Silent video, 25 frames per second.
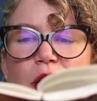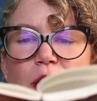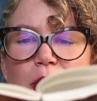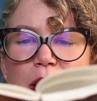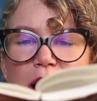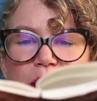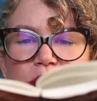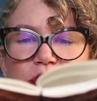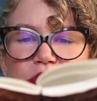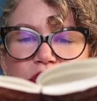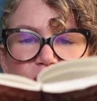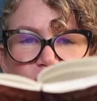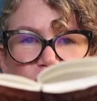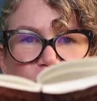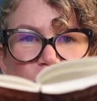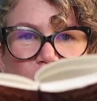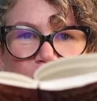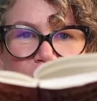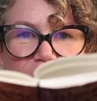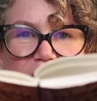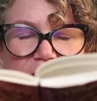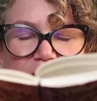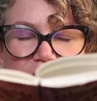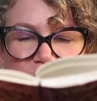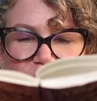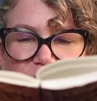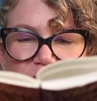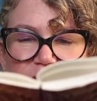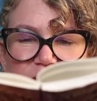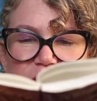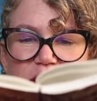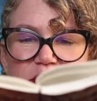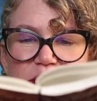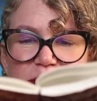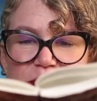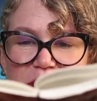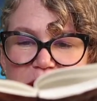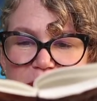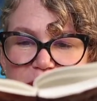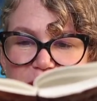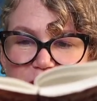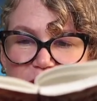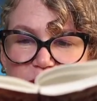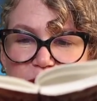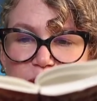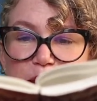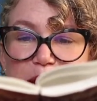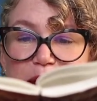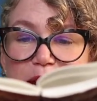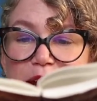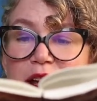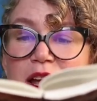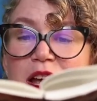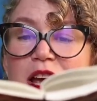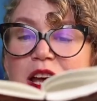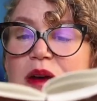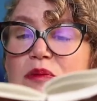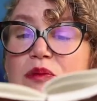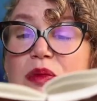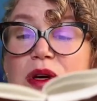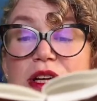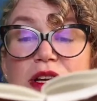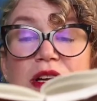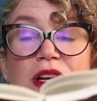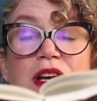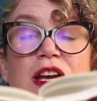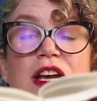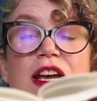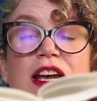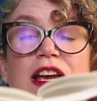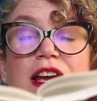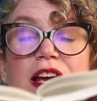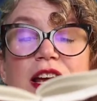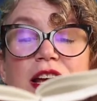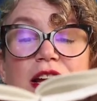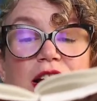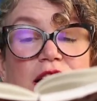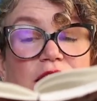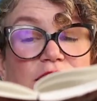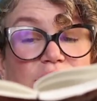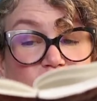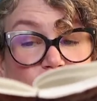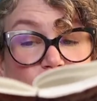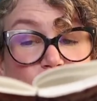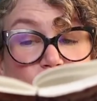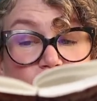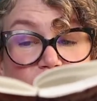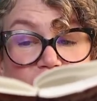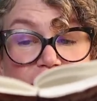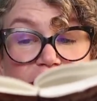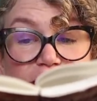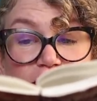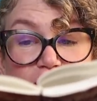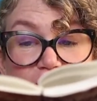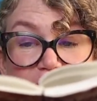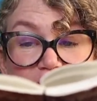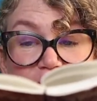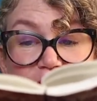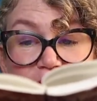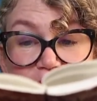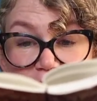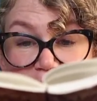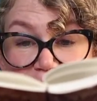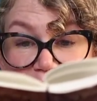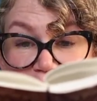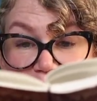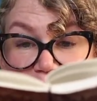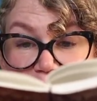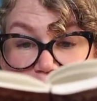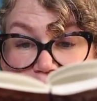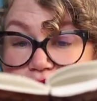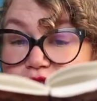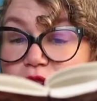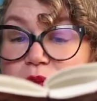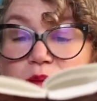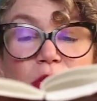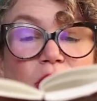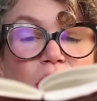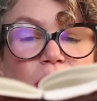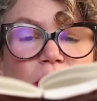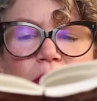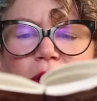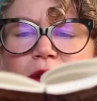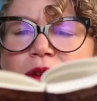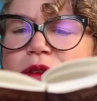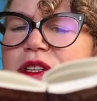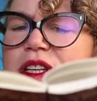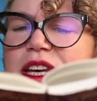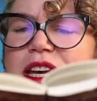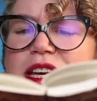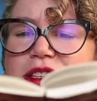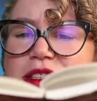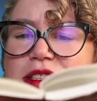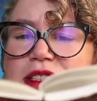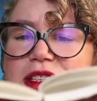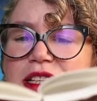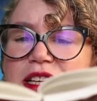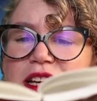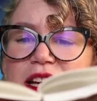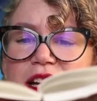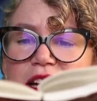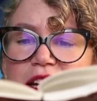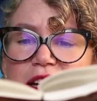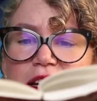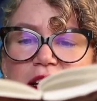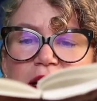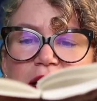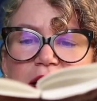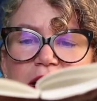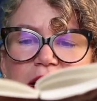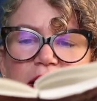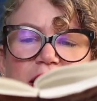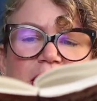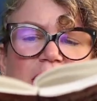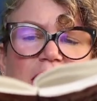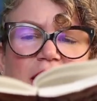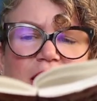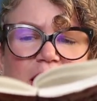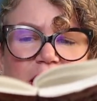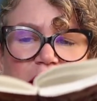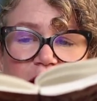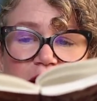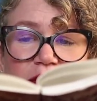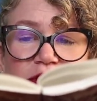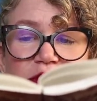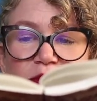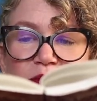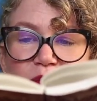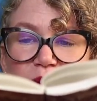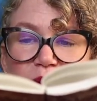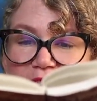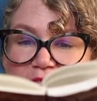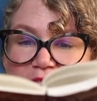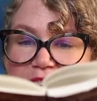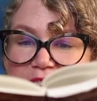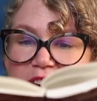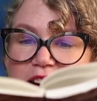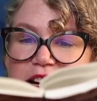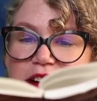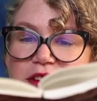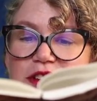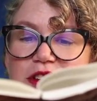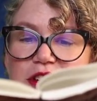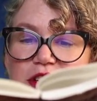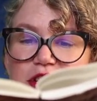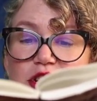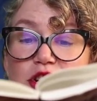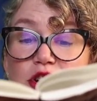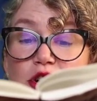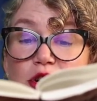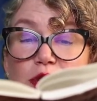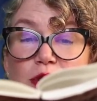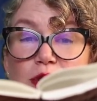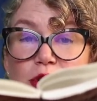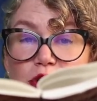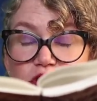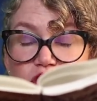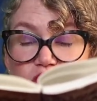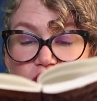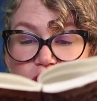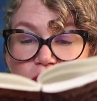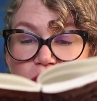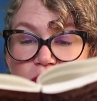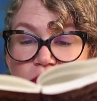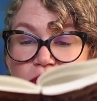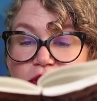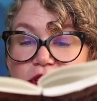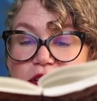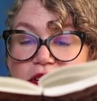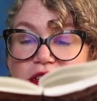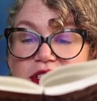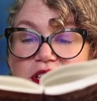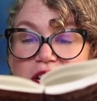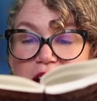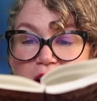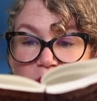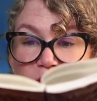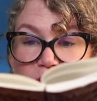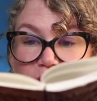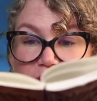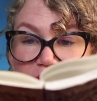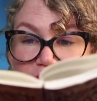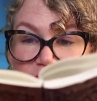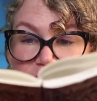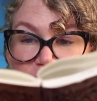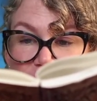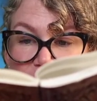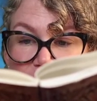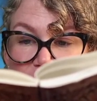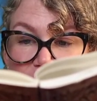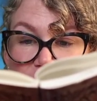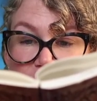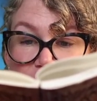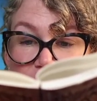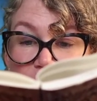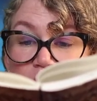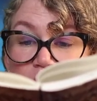how strong and irresistible it must be. But if you were free today, tomorrow, yesterday, can I even believe that you would choose a dowerless girl,